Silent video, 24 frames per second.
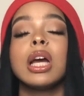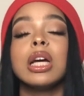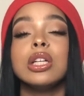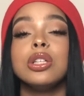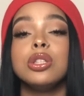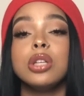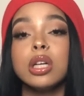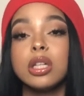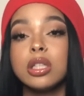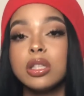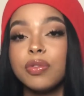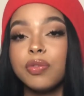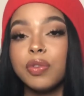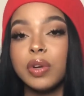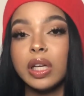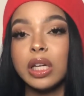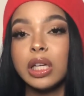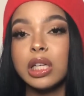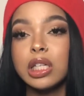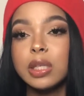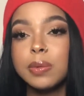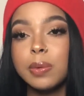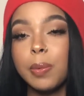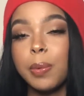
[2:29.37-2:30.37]
had just
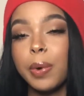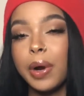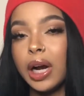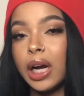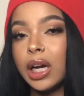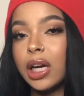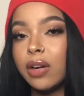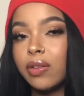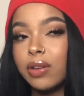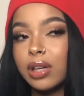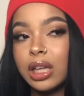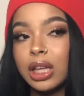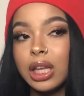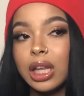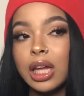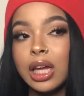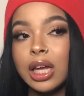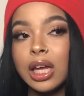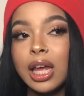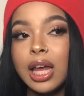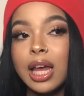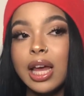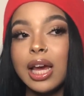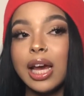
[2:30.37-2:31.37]
finished preparing
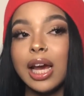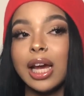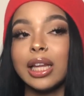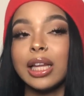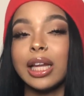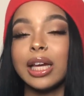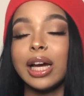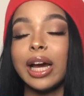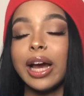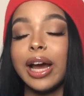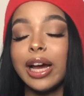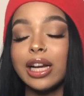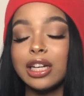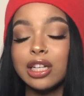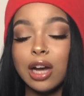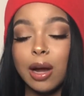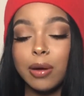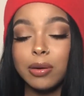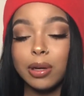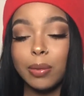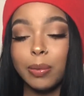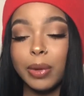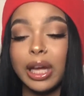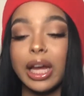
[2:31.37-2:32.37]
everything, and like I had
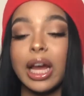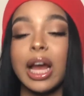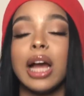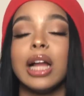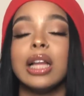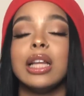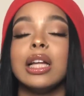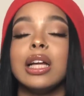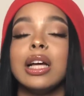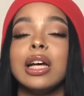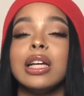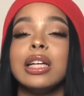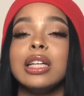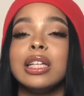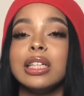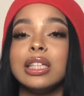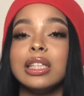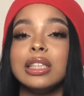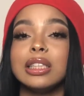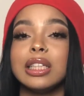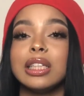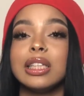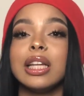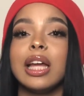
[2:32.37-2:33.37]
chopped up like hella
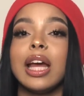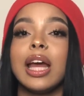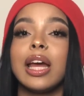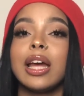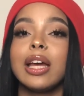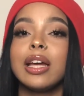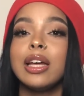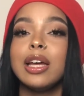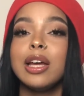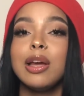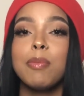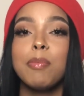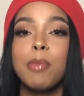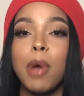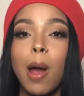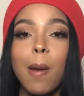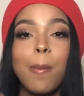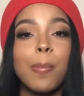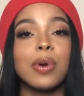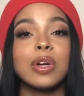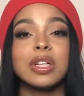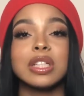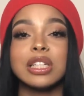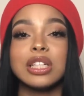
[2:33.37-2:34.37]
onions and like
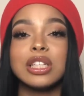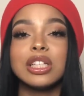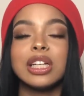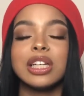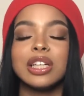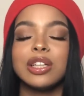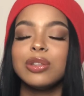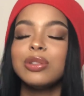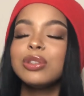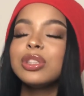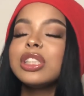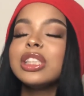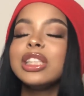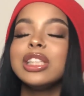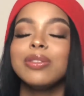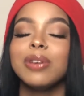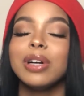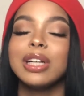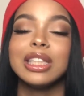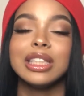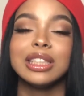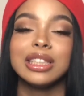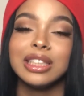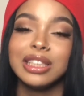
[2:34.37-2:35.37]
peppers and shit. You'll see
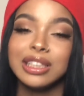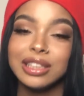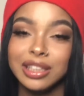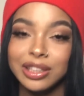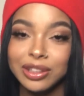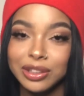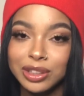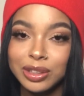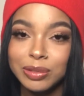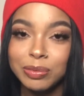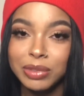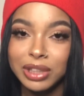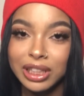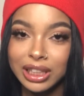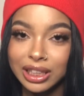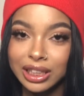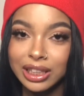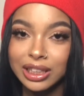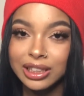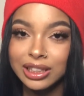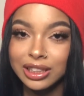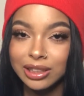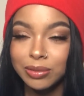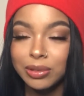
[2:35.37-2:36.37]
why these details mean
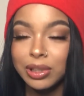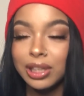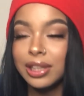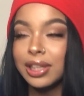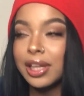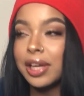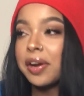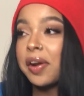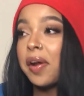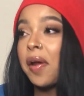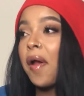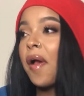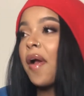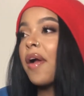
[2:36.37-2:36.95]
something later.